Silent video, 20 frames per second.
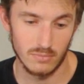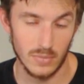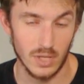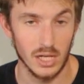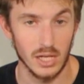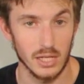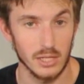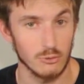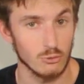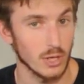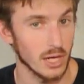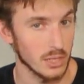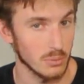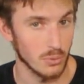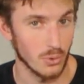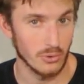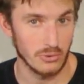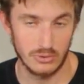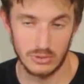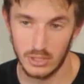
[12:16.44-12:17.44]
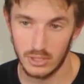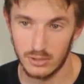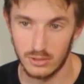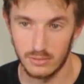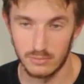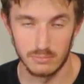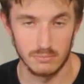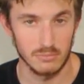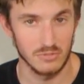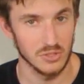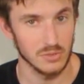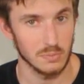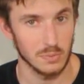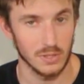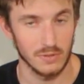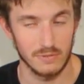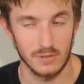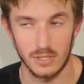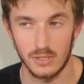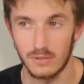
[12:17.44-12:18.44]
I ride a motorcycle, and that's
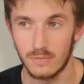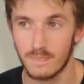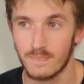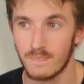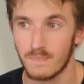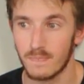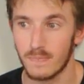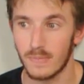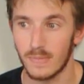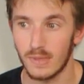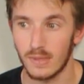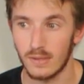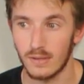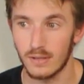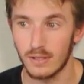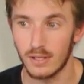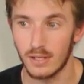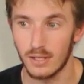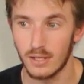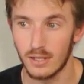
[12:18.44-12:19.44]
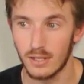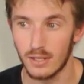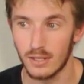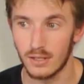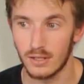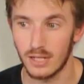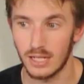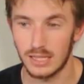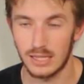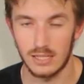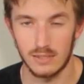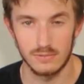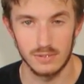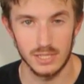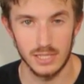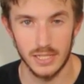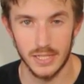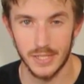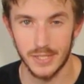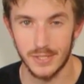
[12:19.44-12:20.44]
pretty fun. And I'd love
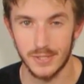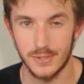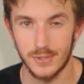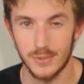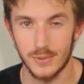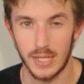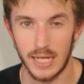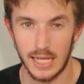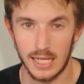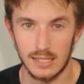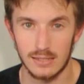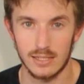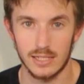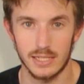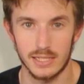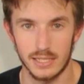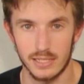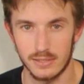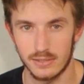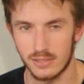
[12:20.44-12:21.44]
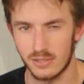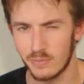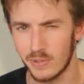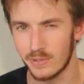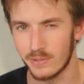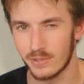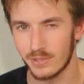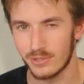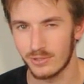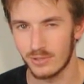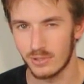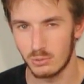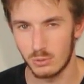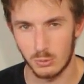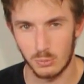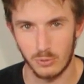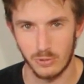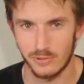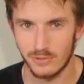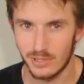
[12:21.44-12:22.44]
to get into hang gliding and some other extreme
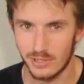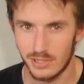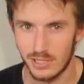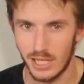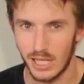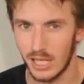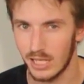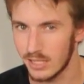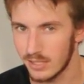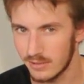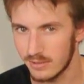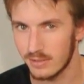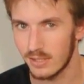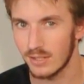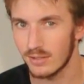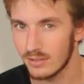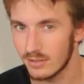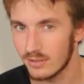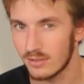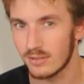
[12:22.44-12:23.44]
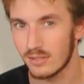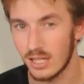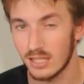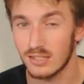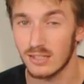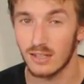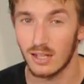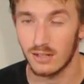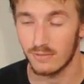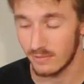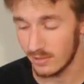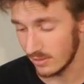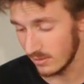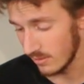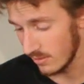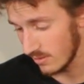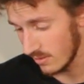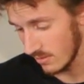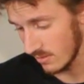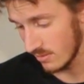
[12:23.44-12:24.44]
sports like that, because that's, that's a lot of fun.
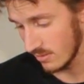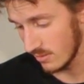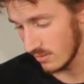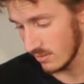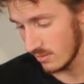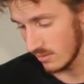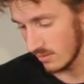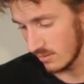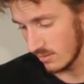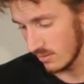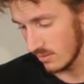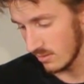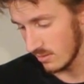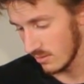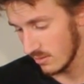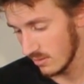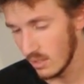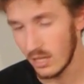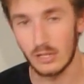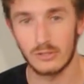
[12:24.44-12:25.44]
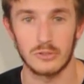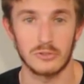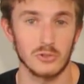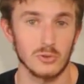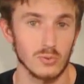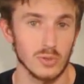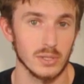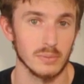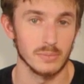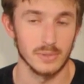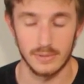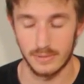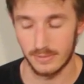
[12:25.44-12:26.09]
I also swim.